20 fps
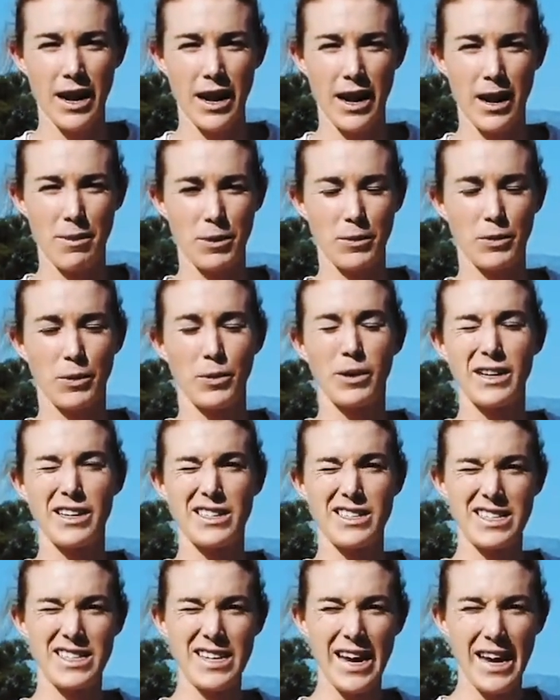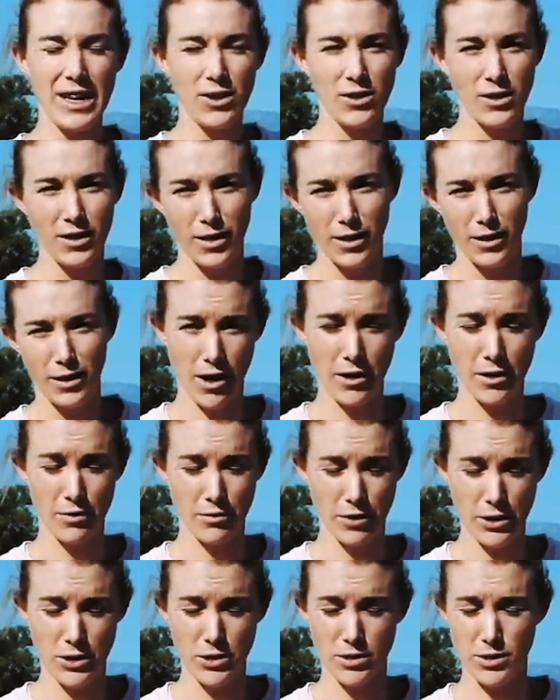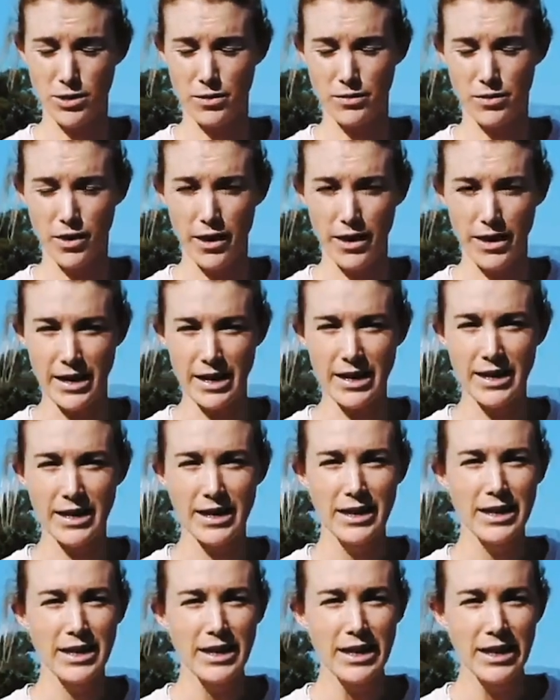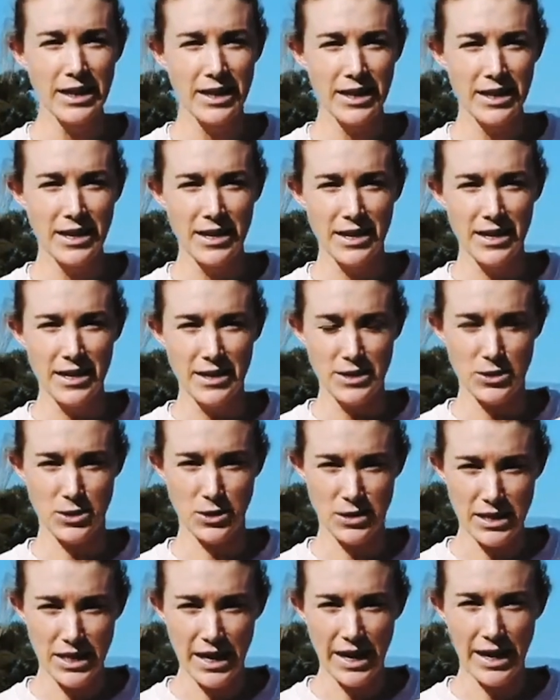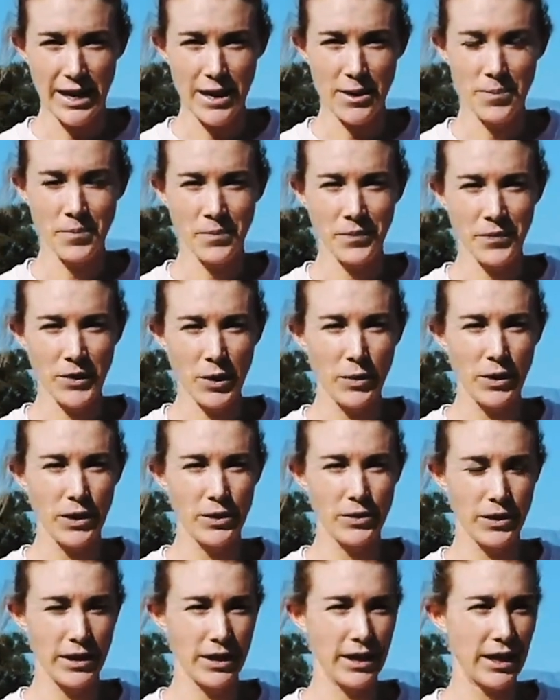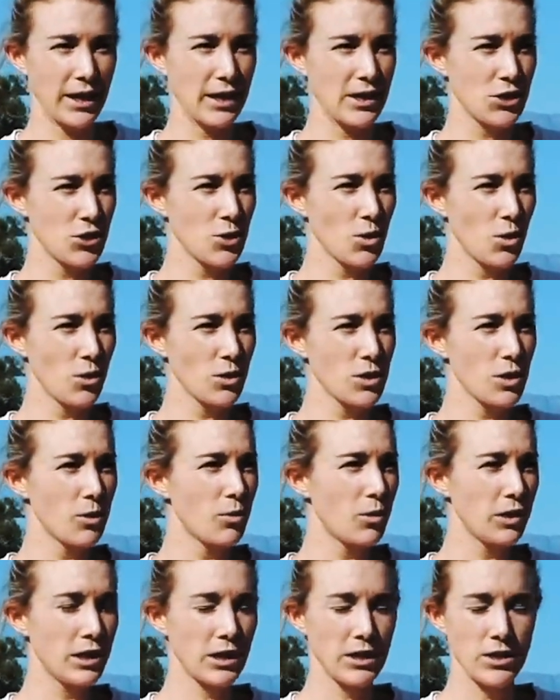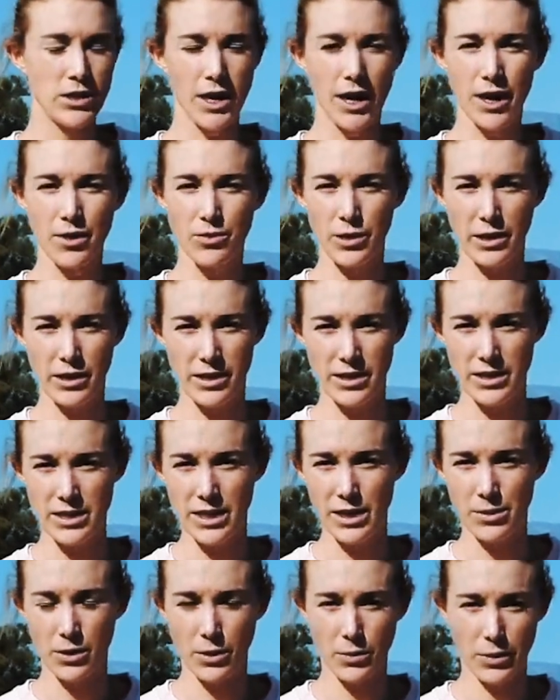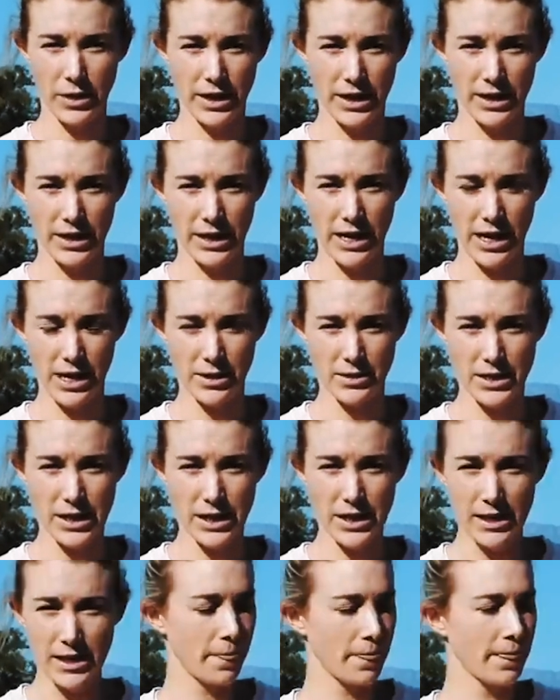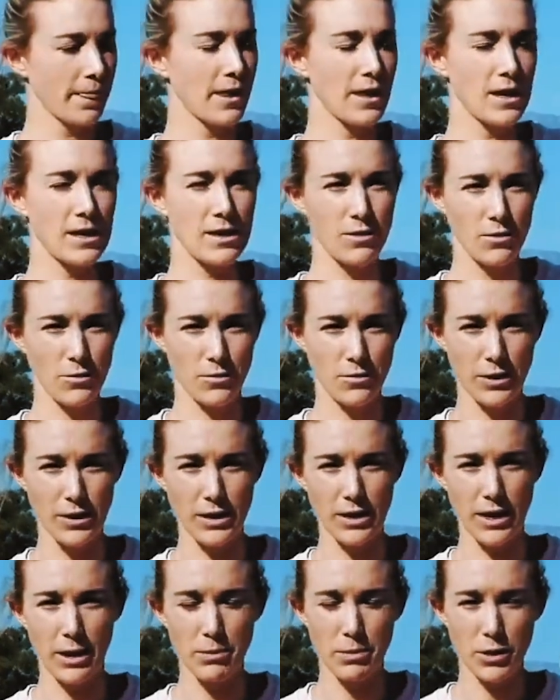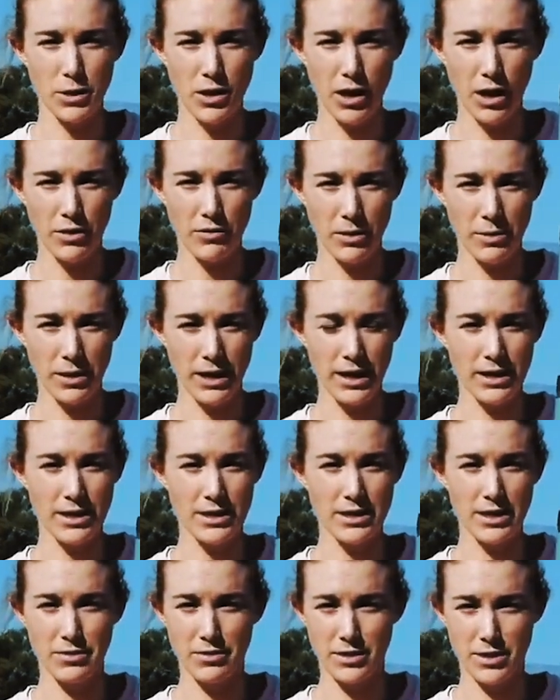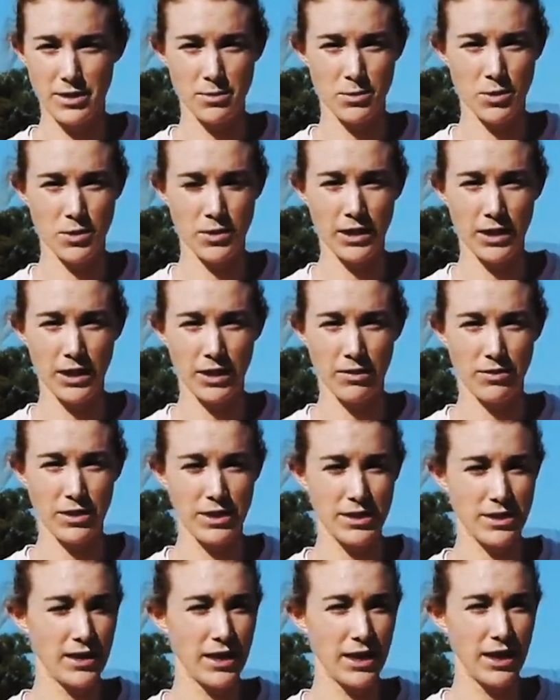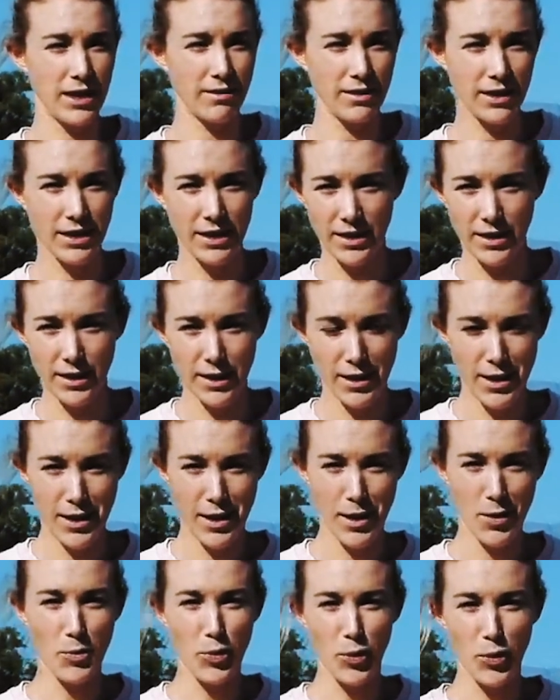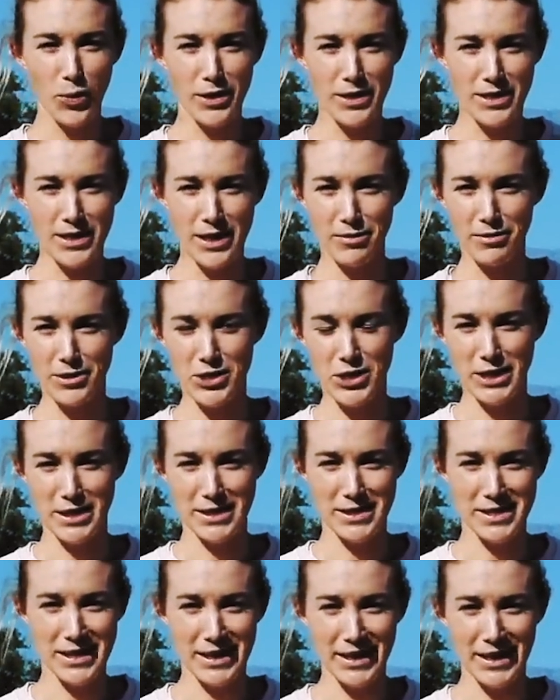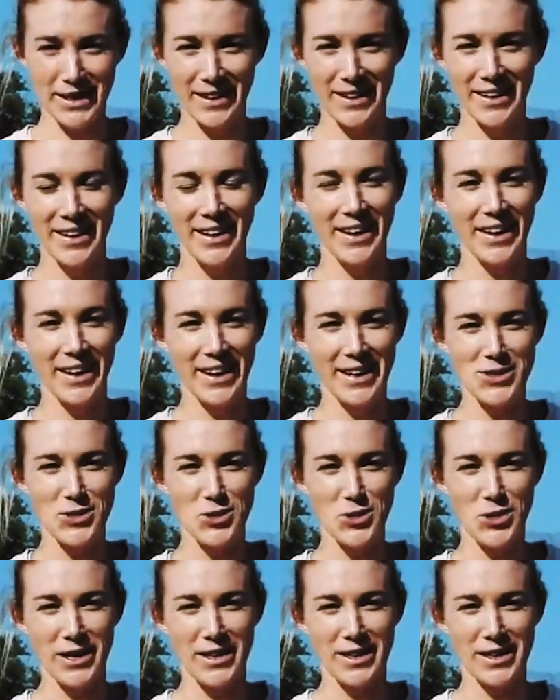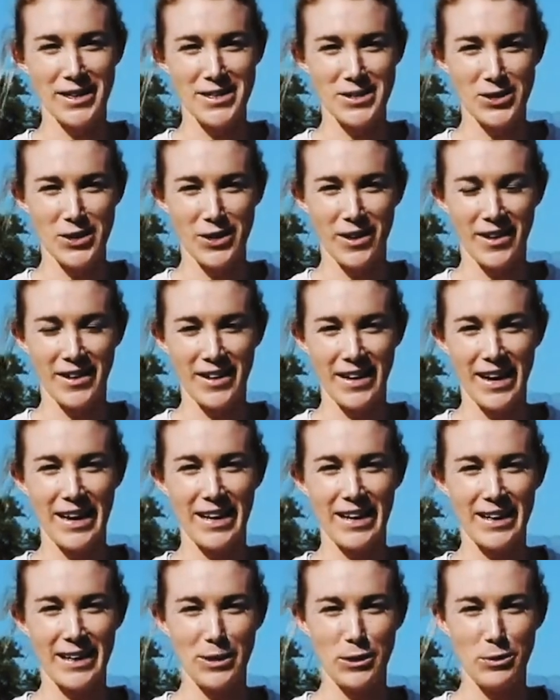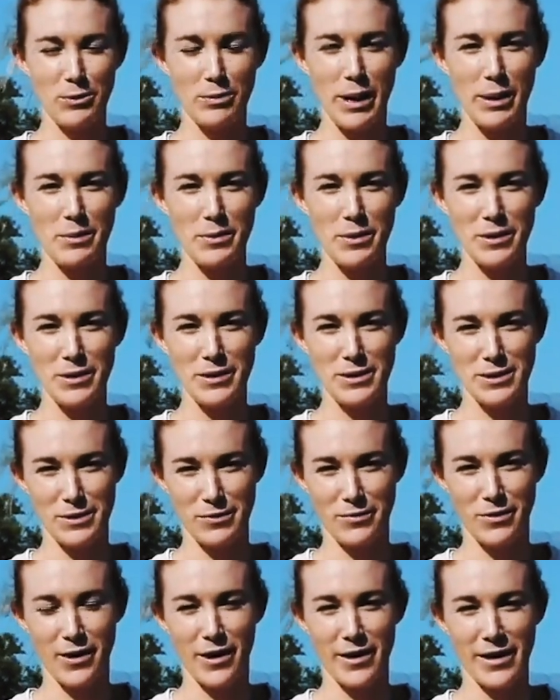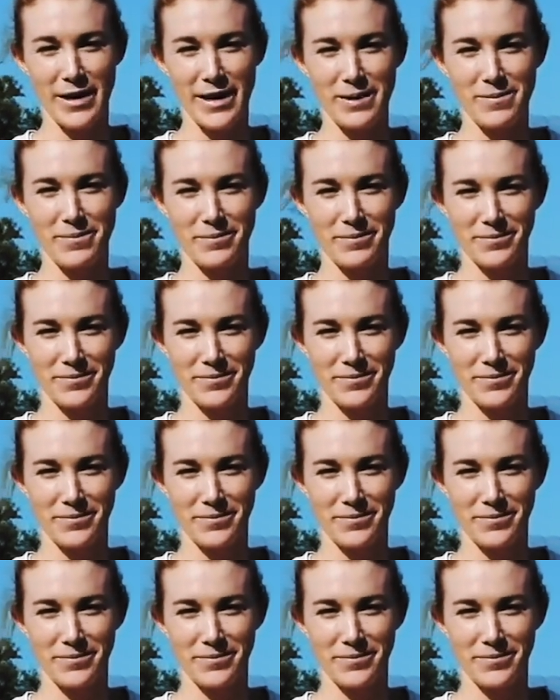and we wanted to take you along on a virtual safari. So today we are doing a short morning drive. We're going to see what we can encounter. Fill up your coffee mugs if it's the morning, if it's the evening. Pour yourself a G&T and join us on a little bumble safari.